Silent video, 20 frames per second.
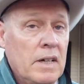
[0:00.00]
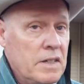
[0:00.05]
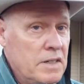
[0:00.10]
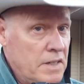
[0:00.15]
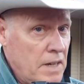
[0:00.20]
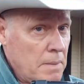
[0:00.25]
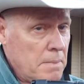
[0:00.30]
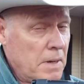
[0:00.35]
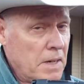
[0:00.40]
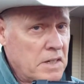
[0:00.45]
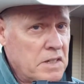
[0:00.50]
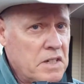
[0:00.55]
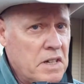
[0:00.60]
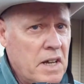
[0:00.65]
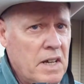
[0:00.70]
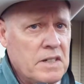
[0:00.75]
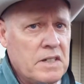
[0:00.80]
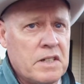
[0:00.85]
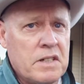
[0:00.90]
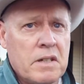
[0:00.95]
Does that make
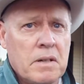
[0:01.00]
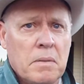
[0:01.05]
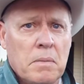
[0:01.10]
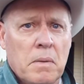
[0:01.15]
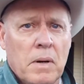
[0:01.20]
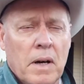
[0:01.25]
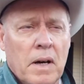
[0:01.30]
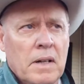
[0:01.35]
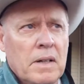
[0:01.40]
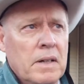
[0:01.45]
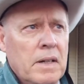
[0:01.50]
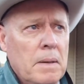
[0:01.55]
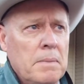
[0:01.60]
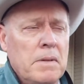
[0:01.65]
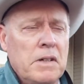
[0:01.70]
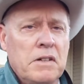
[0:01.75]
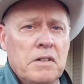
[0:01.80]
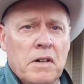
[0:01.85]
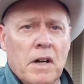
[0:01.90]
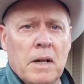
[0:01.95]
sense? Well, let
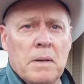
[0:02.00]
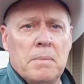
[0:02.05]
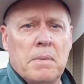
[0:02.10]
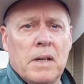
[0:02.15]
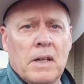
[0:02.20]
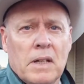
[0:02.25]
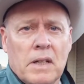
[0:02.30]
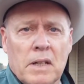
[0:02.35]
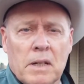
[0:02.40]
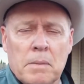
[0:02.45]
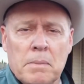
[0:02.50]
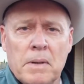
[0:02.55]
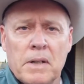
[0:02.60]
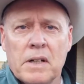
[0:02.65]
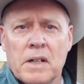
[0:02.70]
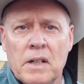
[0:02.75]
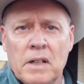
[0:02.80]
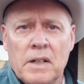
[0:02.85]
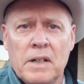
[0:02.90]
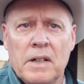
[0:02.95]
me try to be a little
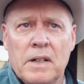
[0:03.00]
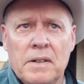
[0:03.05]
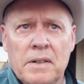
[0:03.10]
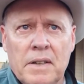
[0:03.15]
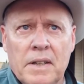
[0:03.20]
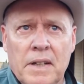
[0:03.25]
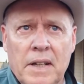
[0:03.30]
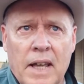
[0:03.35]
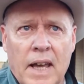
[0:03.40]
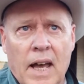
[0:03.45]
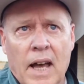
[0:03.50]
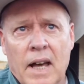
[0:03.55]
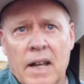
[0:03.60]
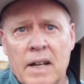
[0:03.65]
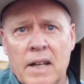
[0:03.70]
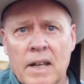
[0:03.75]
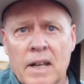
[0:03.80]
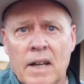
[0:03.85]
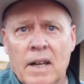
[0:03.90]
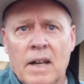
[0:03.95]
bit clearer than that.
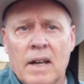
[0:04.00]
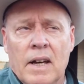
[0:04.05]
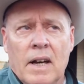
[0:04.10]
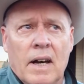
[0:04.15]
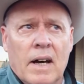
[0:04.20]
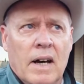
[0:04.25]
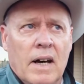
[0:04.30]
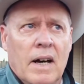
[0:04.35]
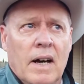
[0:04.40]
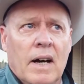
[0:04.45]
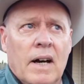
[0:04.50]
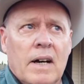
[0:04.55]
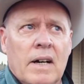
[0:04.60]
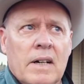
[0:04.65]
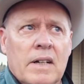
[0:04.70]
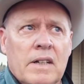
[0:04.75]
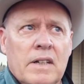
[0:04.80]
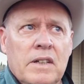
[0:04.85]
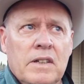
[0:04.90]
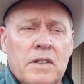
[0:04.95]

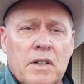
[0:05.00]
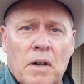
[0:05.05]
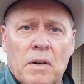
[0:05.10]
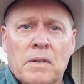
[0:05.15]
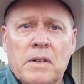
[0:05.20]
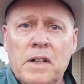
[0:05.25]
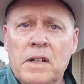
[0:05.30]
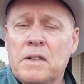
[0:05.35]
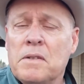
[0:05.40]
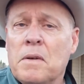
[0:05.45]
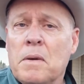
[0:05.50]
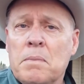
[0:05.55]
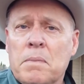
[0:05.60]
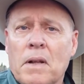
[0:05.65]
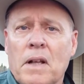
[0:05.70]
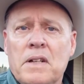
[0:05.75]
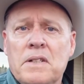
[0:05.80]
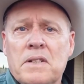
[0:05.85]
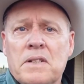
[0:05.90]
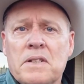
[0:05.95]
You don't need to
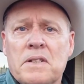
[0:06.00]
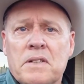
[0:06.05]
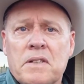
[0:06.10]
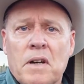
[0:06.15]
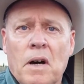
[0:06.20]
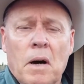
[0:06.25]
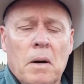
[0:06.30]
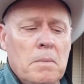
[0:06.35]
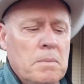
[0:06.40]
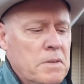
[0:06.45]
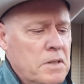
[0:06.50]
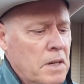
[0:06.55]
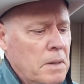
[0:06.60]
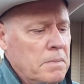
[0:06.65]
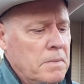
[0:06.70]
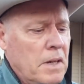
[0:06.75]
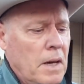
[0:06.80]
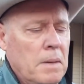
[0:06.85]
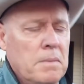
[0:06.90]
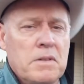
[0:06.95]
replace the scope.
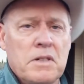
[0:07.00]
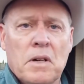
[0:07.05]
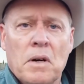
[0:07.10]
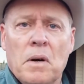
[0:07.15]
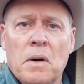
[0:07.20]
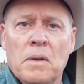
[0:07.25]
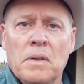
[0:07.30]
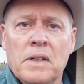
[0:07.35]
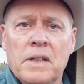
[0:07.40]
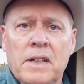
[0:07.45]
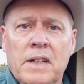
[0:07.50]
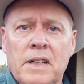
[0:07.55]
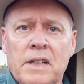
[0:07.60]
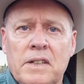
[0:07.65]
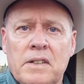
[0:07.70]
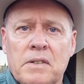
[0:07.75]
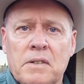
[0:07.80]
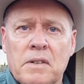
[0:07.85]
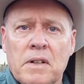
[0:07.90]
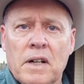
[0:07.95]
Sometimes you only
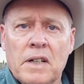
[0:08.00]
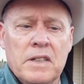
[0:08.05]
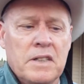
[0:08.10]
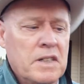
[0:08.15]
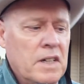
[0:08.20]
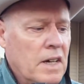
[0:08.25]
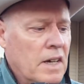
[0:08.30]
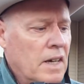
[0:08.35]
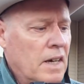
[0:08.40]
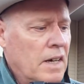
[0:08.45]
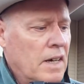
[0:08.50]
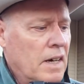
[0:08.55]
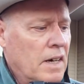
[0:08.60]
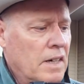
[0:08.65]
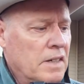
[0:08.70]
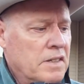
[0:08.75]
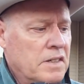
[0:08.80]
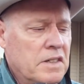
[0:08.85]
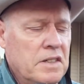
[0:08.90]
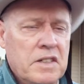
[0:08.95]
need to
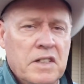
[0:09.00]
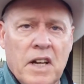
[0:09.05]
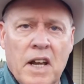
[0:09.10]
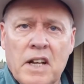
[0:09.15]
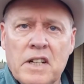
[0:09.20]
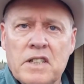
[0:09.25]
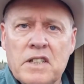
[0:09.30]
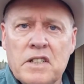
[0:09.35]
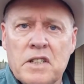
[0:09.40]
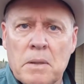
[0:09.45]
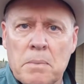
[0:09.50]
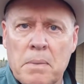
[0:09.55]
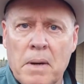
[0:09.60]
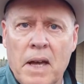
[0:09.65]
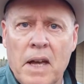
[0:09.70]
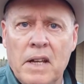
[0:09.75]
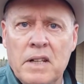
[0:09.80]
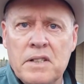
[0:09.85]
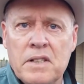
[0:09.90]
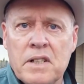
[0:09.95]
change the
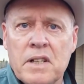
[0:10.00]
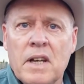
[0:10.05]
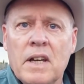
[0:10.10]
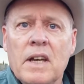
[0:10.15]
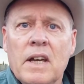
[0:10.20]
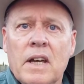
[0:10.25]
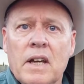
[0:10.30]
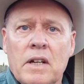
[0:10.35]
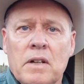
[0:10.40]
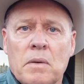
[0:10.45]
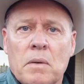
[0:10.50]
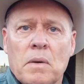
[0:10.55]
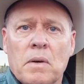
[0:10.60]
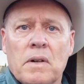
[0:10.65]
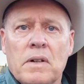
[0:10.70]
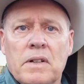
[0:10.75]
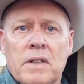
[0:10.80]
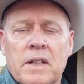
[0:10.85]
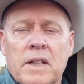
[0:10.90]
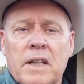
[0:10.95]
base in
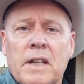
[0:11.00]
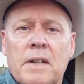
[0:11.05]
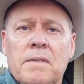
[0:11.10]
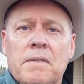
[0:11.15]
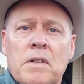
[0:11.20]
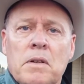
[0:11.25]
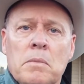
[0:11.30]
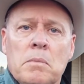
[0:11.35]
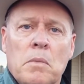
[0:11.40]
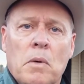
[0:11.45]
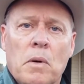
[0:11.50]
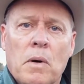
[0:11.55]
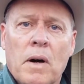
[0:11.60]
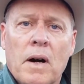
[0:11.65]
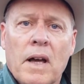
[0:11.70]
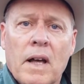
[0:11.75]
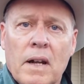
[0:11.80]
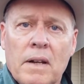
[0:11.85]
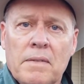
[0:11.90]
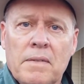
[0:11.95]
order to give you more
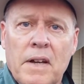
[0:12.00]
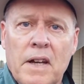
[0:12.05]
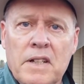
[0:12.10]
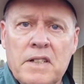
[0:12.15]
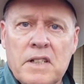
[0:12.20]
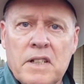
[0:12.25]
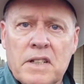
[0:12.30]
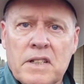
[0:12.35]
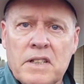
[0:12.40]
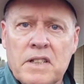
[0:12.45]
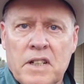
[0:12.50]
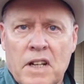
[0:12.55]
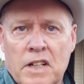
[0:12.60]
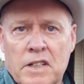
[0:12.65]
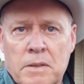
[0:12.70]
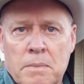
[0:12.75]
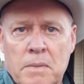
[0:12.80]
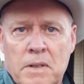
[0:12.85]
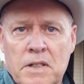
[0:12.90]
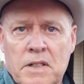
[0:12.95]
elevation
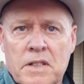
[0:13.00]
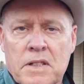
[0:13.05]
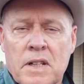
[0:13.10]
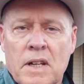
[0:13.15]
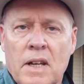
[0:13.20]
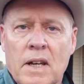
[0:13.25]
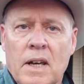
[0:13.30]
adjustments.